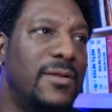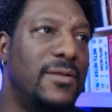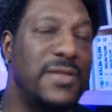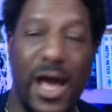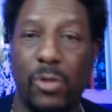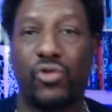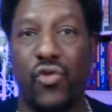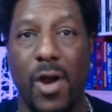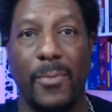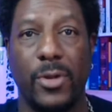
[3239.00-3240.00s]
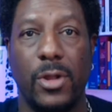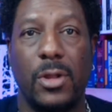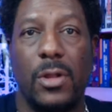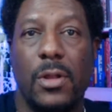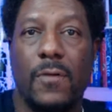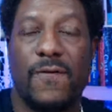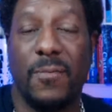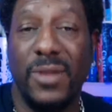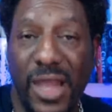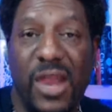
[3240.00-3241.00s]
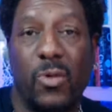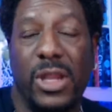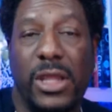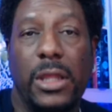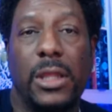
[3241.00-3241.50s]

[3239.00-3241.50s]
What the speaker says: Donald Trump from literally